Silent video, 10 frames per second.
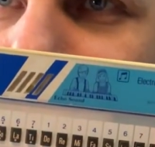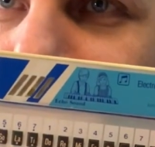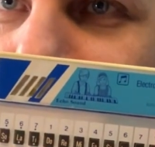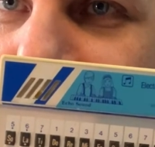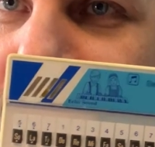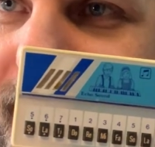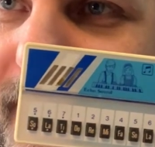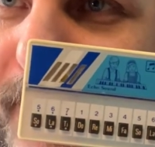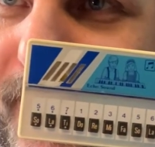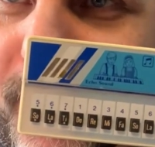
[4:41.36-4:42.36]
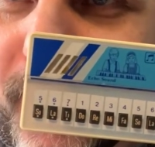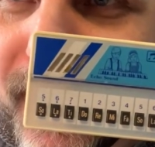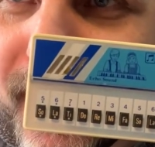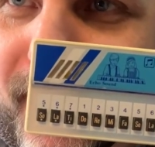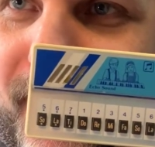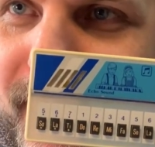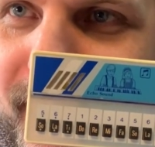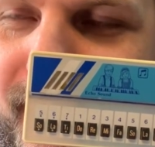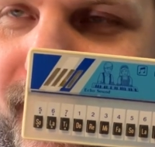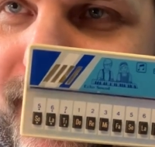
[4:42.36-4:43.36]
electronic mini piano.
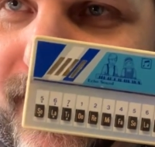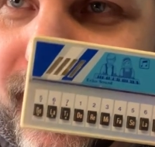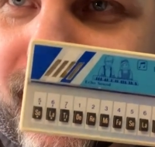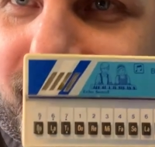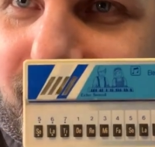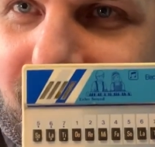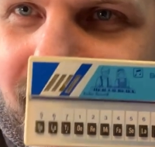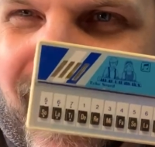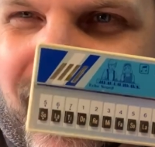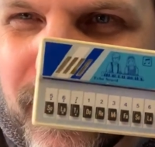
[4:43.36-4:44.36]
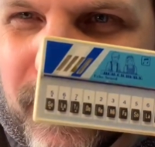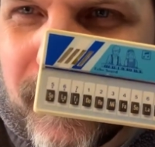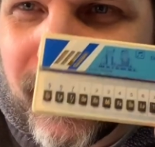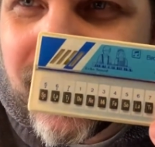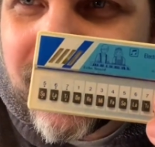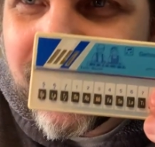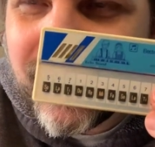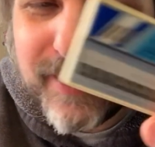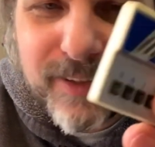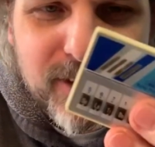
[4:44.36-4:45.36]
I remember it
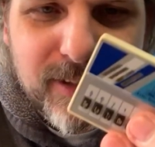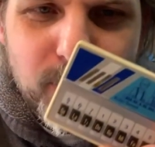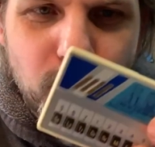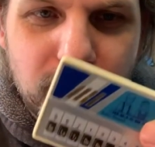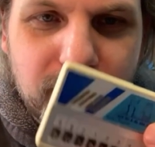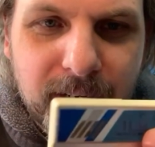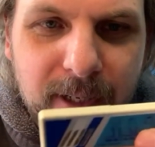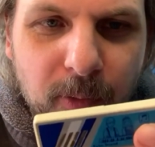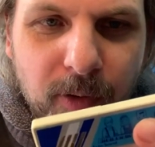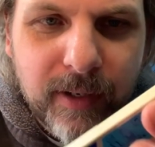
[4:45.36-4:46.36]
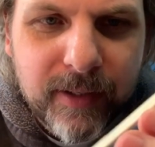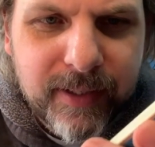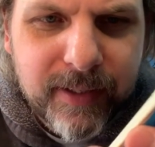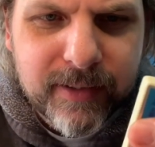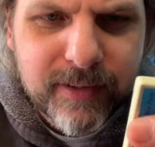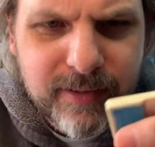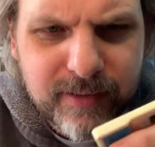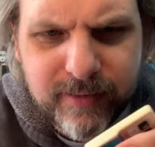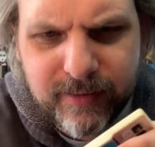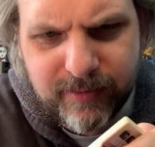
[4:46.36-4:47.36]
doesn't work anymore. It
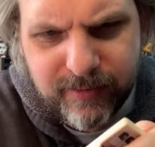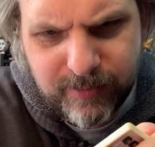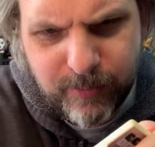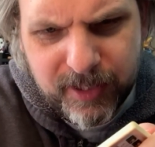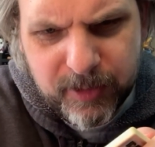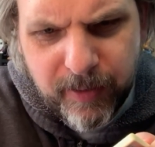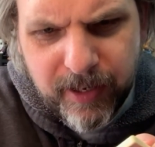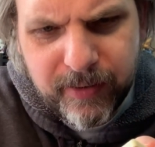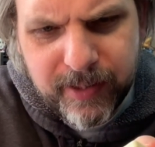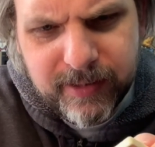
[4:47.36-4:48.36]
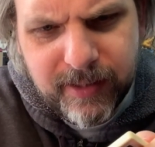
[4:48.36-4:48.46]
takes watch batteries, I